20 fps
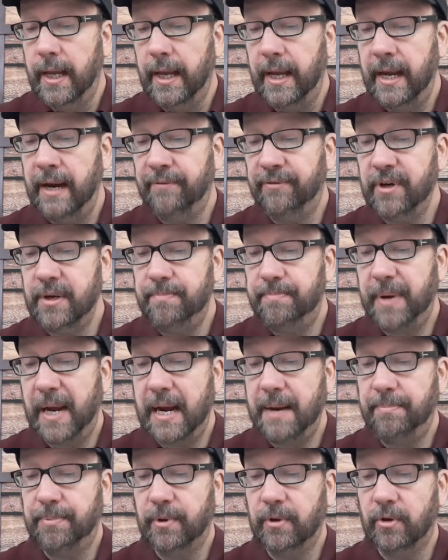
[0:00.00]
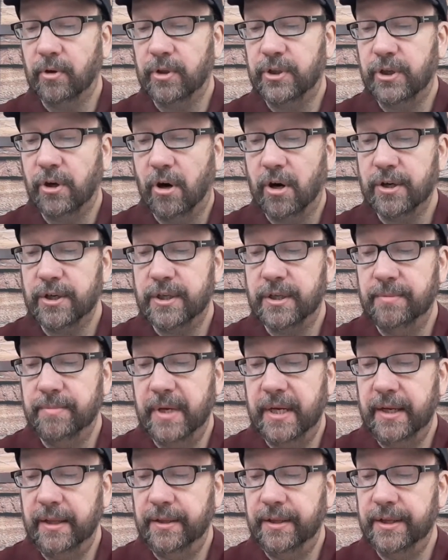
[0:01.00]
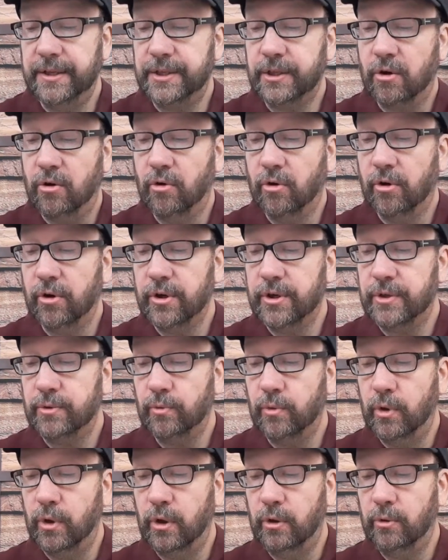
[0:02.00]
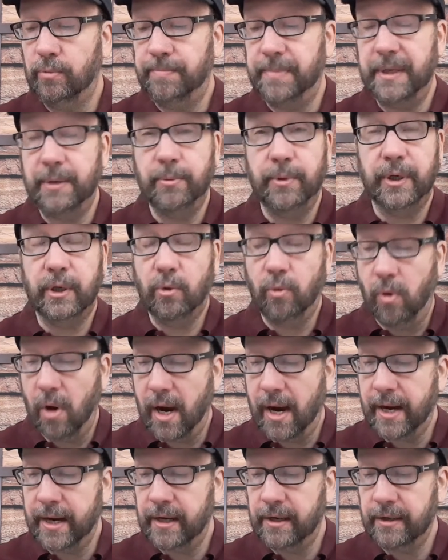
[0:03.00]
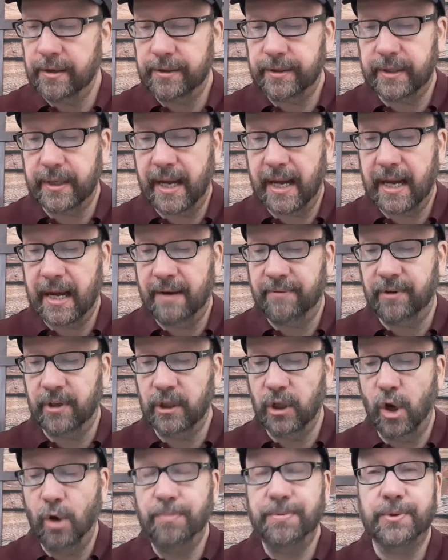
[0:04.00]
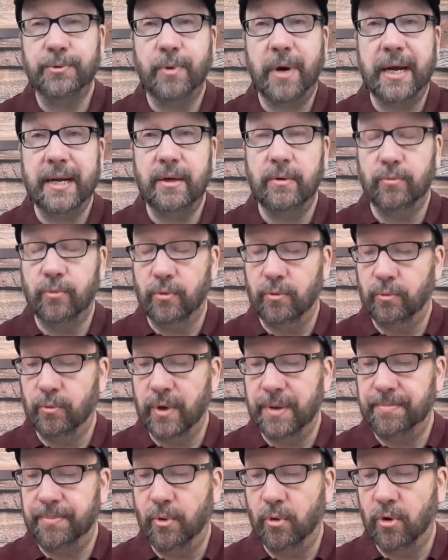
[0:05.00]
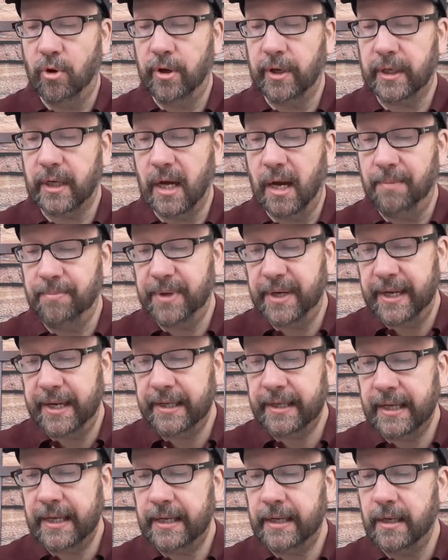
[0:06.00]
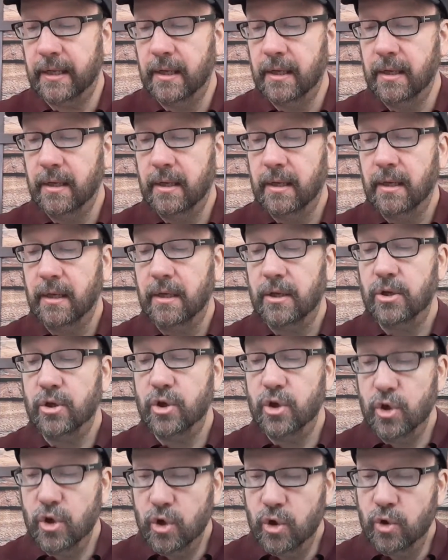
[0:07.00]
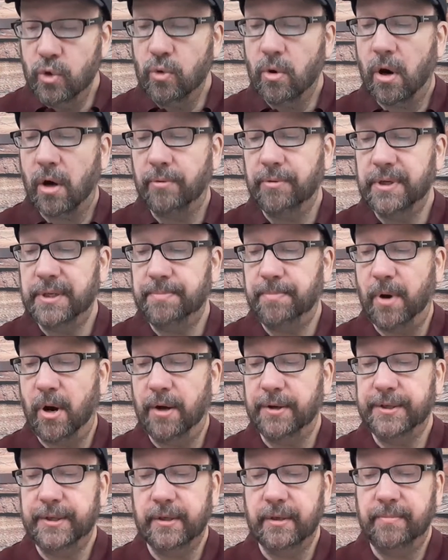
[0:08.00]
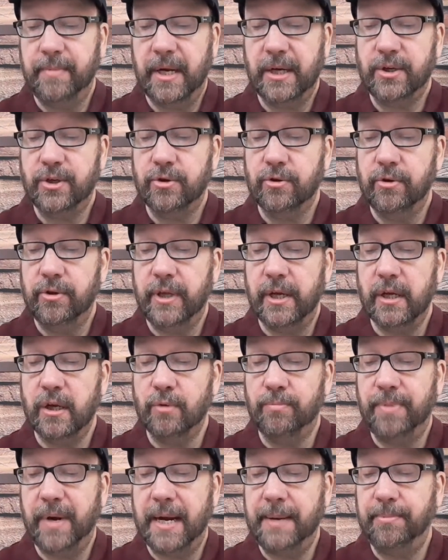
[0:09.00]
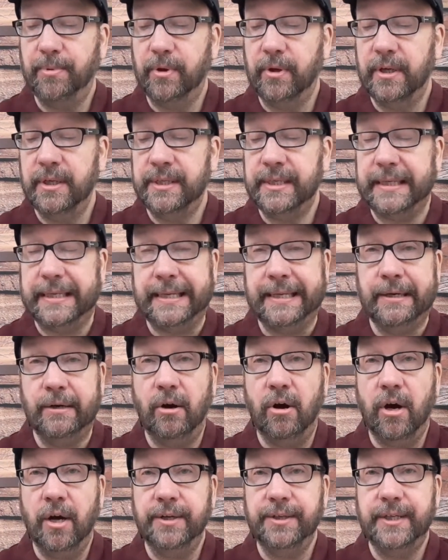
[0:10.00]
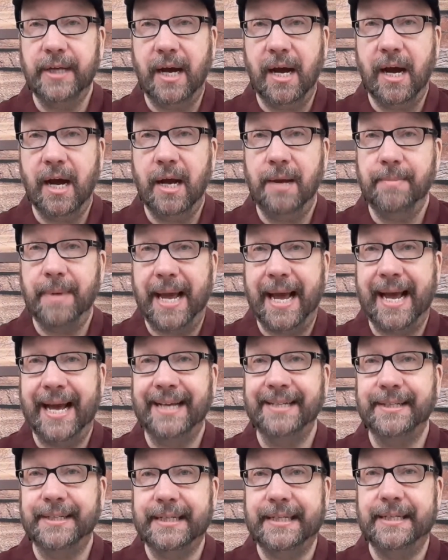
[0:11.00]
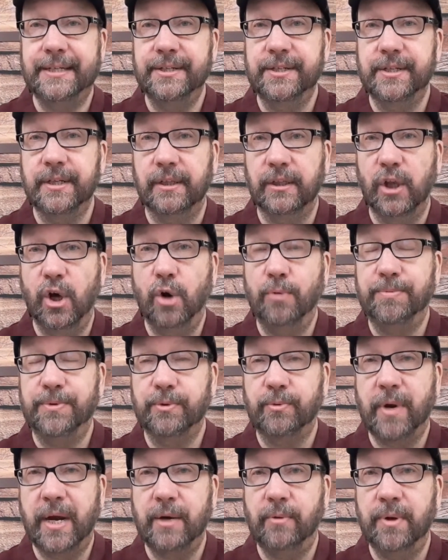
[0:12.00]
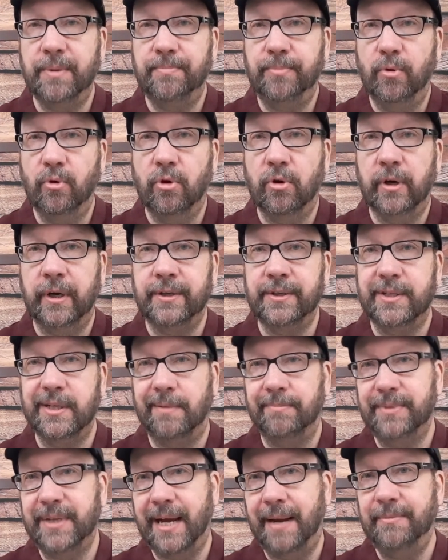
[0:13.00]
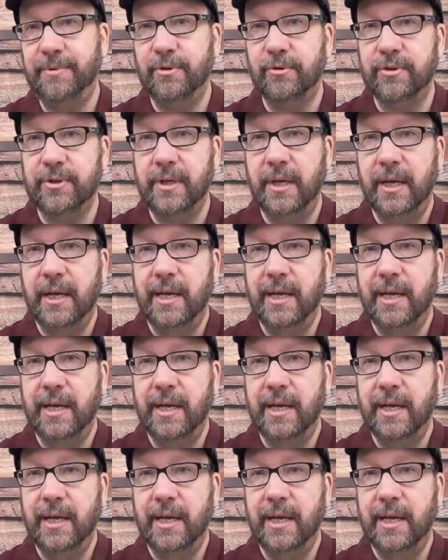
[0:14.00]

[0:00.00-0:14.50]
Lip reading: Every paper or chart submitted in this course will be required to have a Lopes Write report accompanying it. You are responsible to make sure that your paper is in on time, as is the Lopes Write report. And sometimes there's